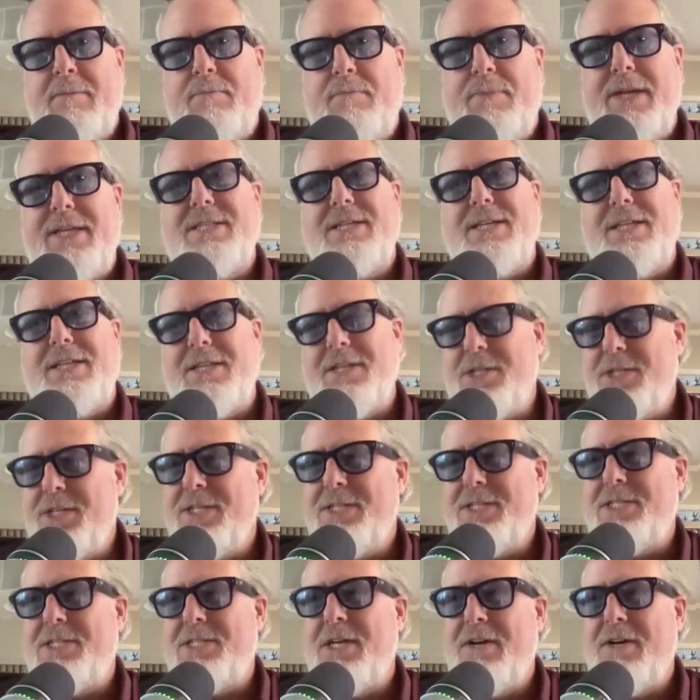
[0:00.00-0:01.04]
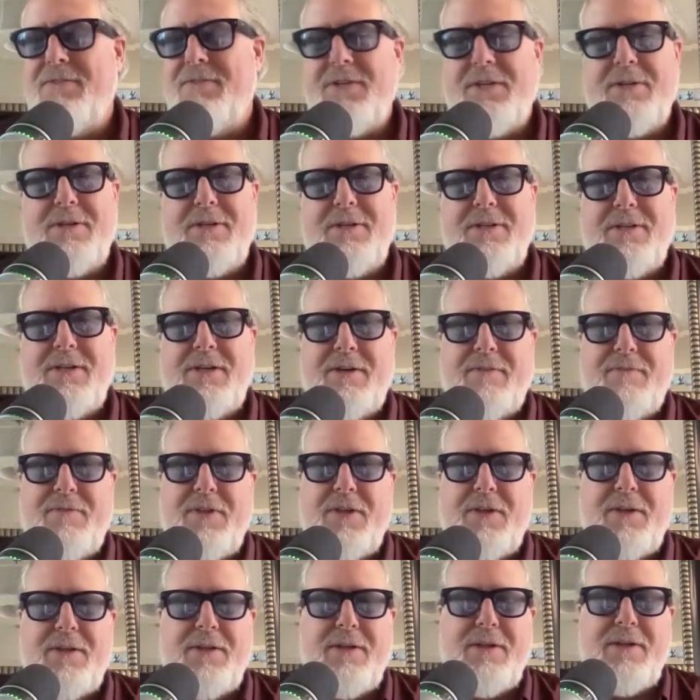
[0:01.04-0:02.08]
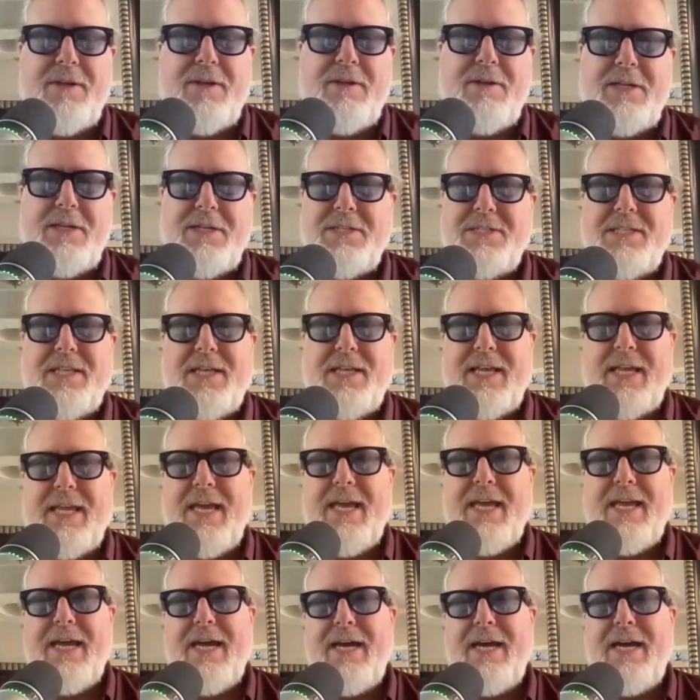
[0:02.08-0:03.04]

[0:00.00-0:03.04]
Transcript: basically the gist of it, is like, hey